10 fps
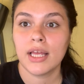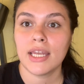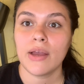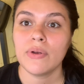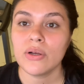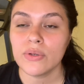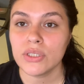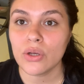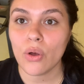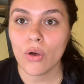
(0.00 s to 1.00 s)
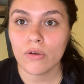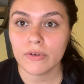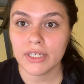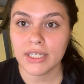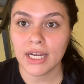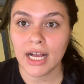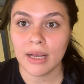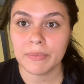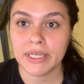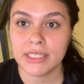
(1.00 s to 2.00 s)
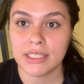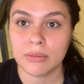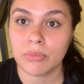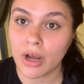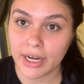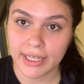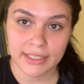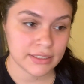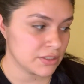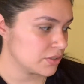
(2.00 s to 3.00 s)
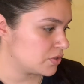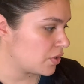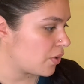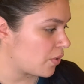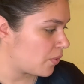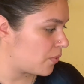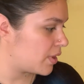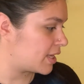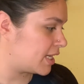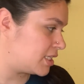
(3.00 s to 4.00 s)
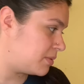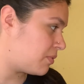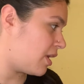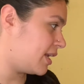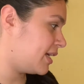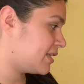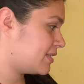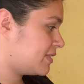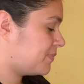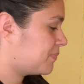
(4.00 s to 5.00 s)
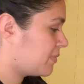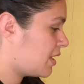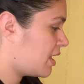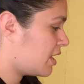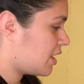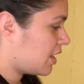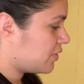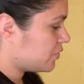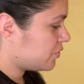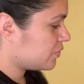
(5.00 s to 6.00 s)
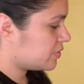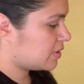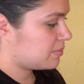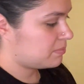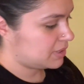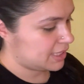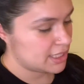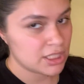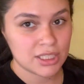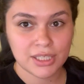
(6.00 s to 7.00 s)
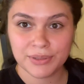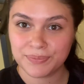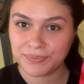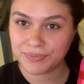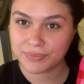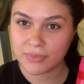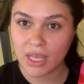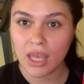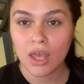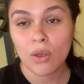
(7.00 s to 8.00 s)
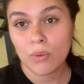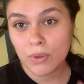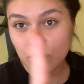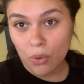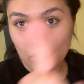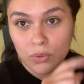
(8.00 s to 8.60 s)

Now we're going to go over kitchen products. So kitchen products. I use bleach with cold